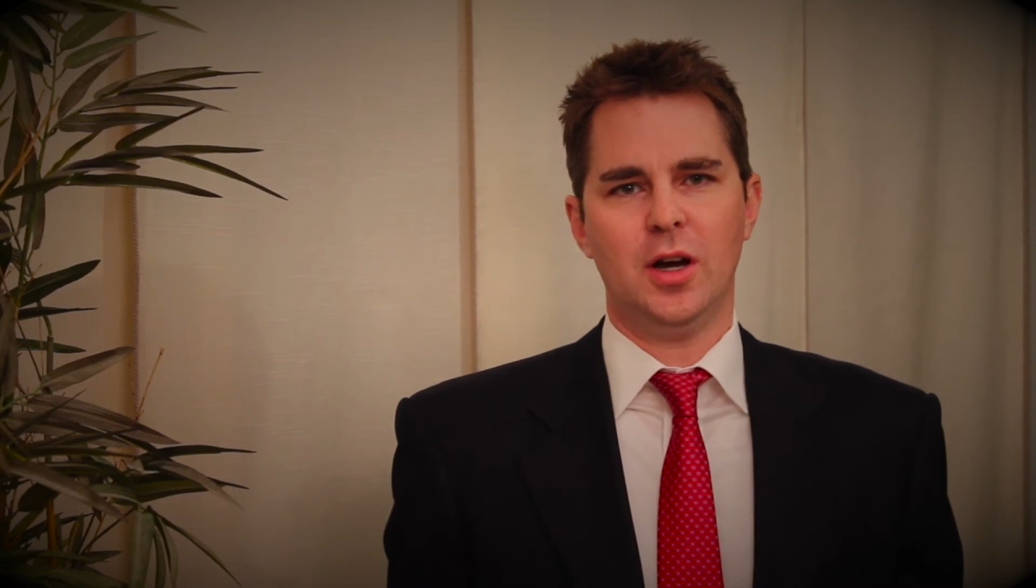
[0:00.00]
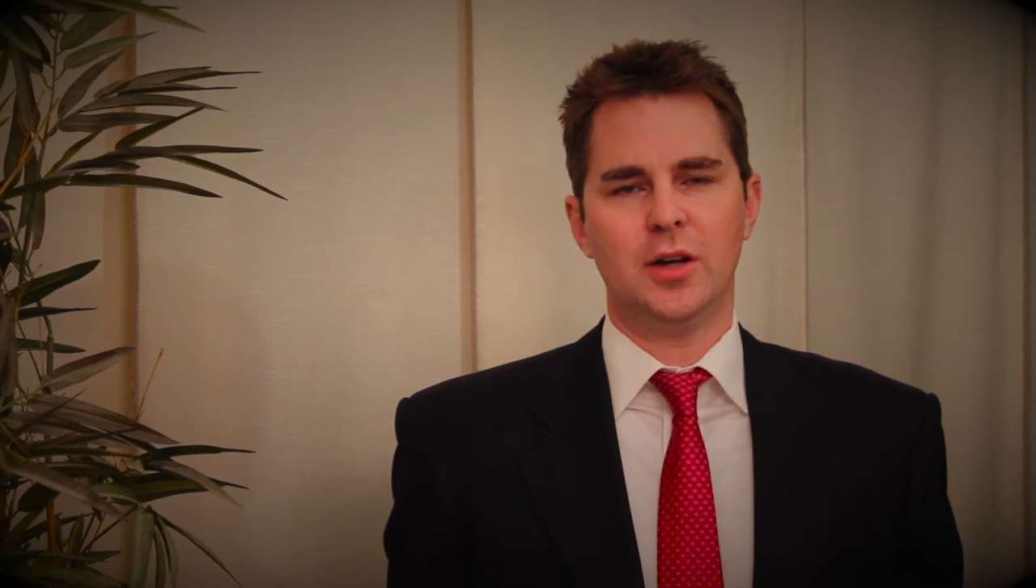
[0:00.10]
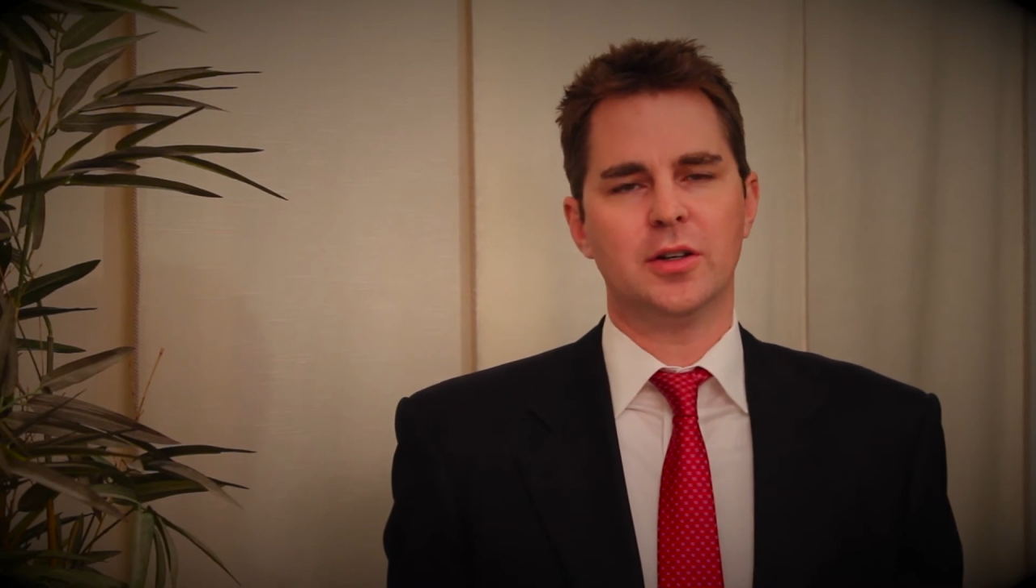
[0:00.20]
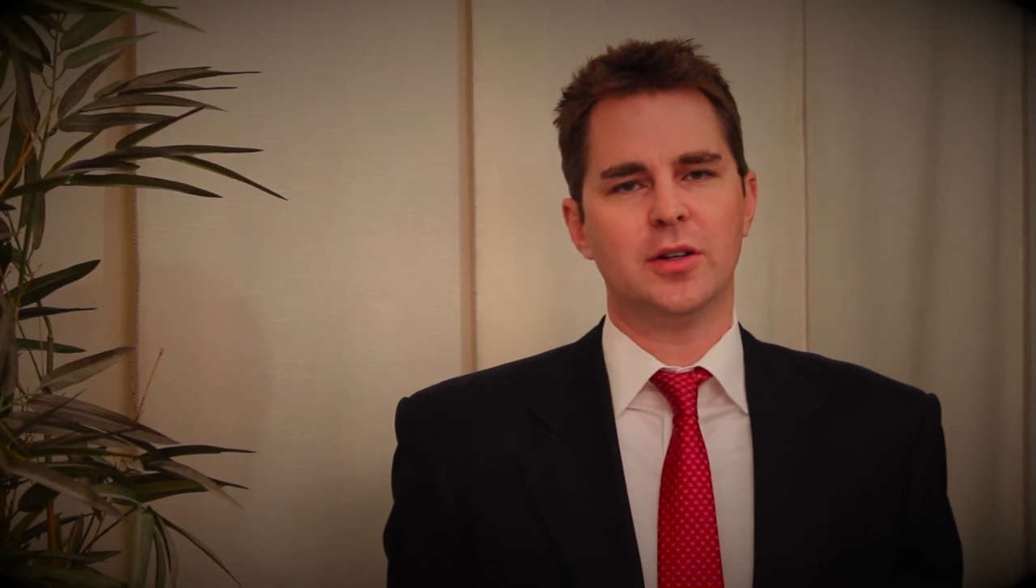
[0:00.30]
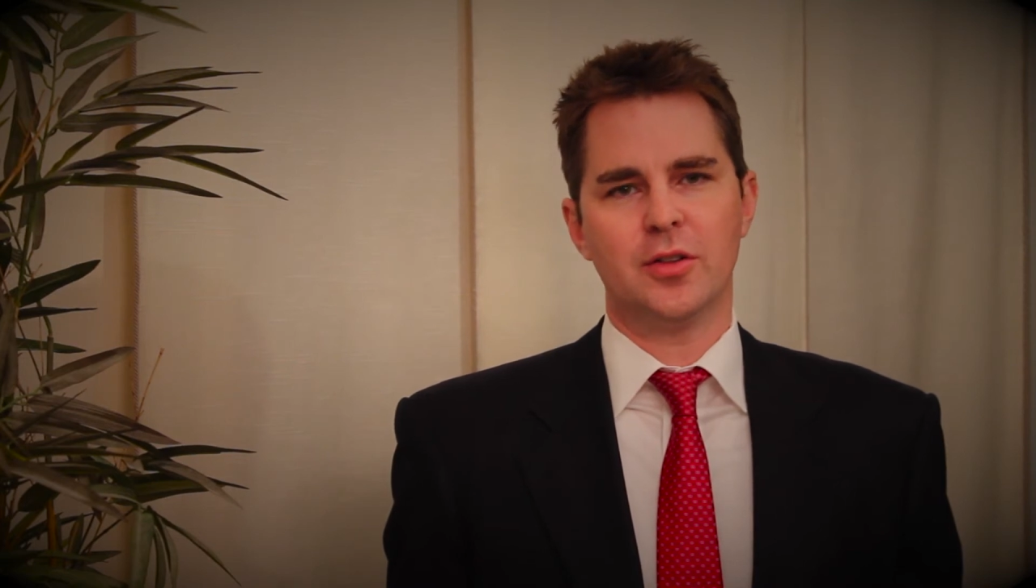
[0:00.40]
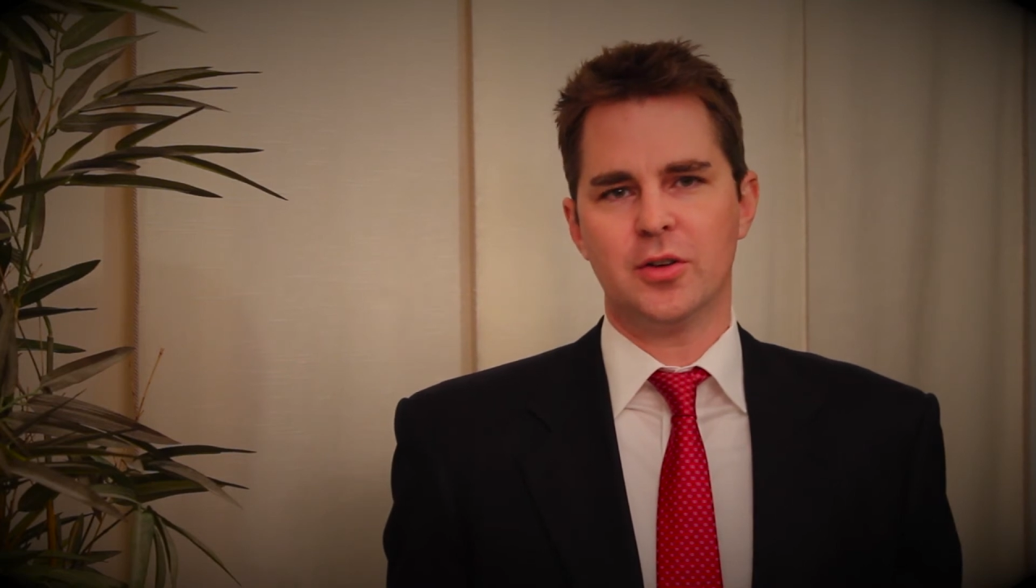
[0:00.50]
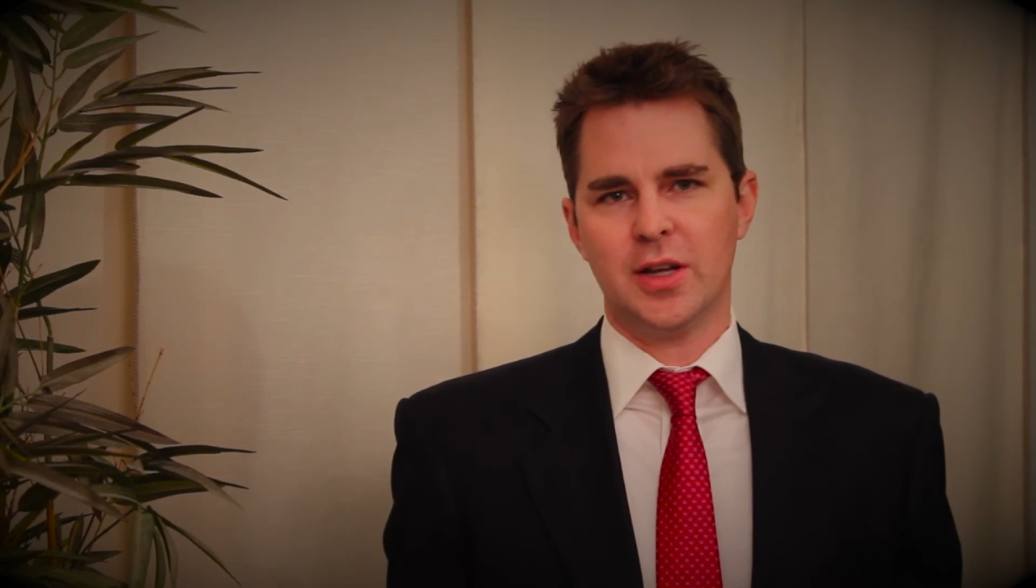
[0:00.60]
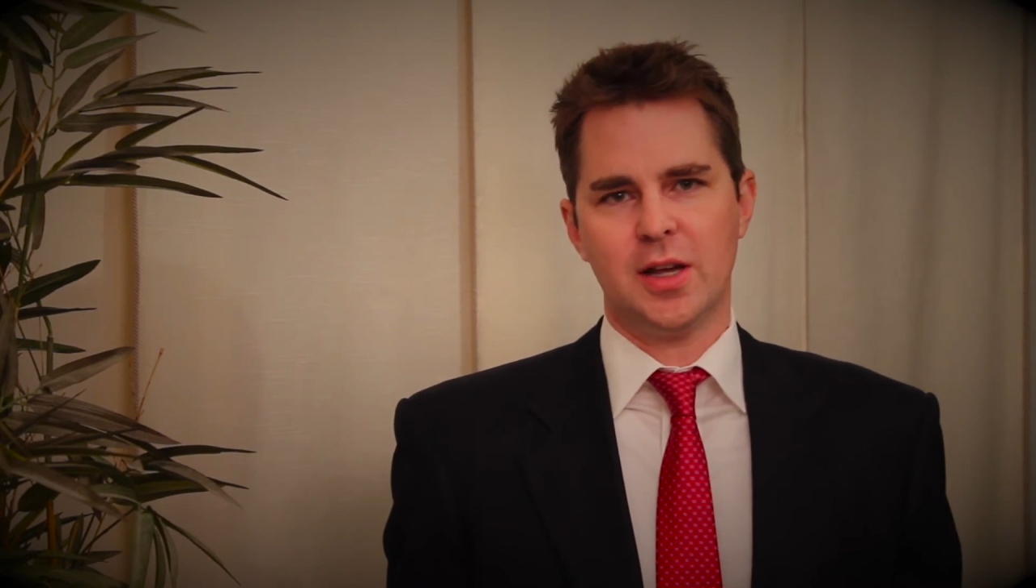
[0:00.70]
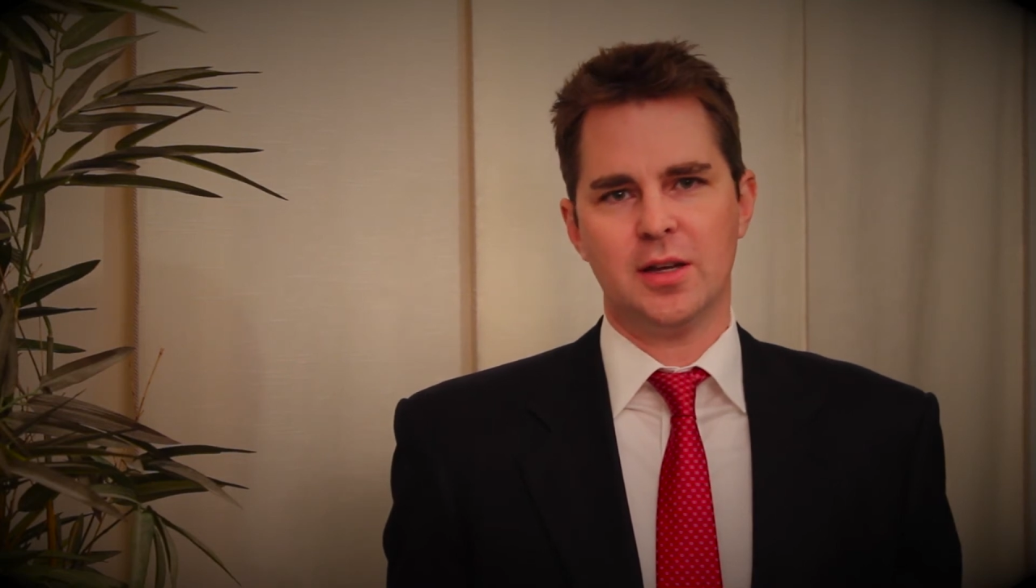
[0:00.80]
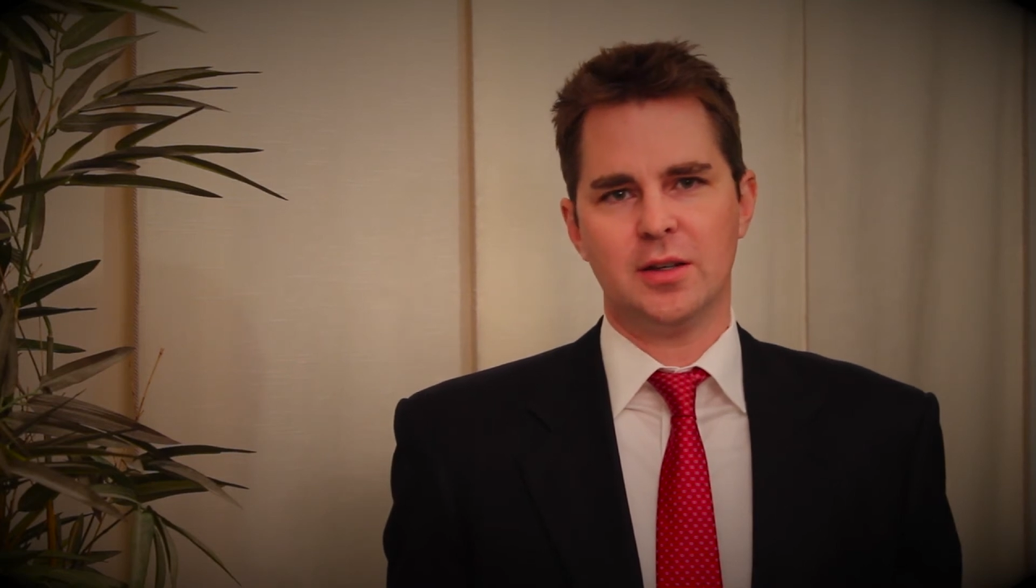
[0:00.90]
on another
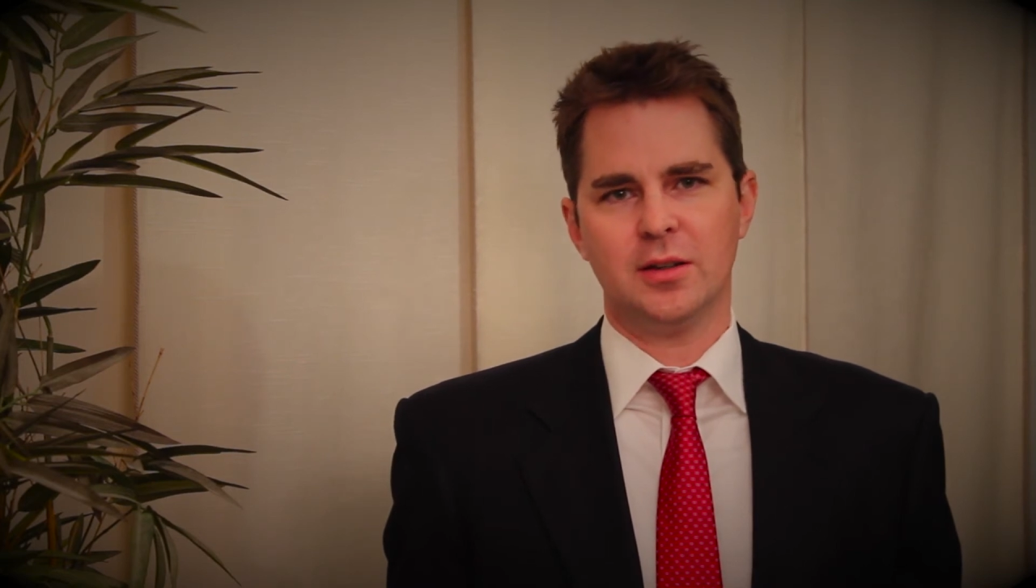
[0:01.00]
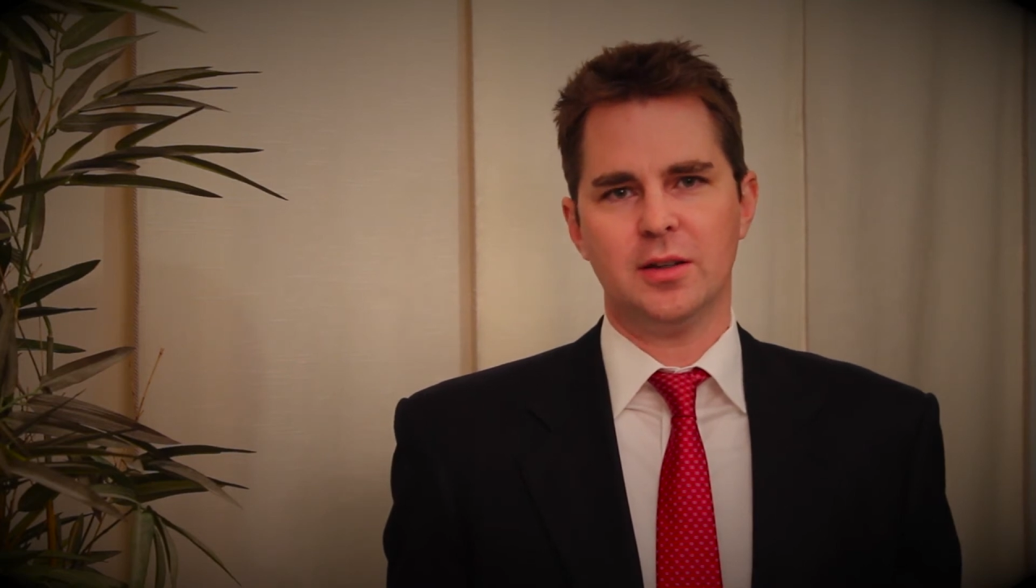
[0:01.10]
day